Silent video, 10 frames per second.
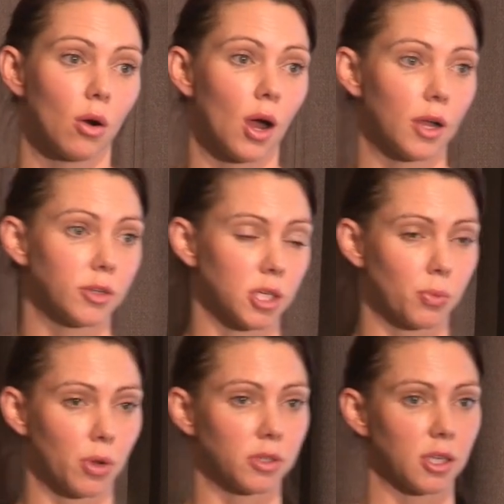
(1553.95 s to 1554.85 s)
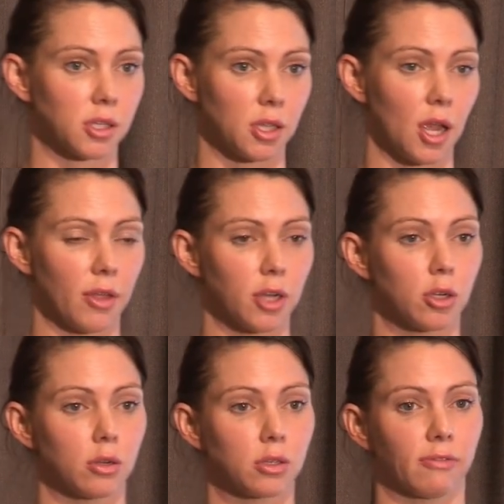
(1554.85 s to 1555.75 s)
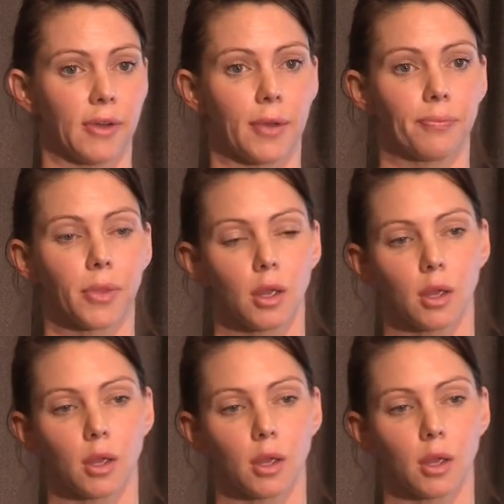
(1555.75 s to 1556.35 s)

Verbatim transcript: uh, just because that's how they choose to farm.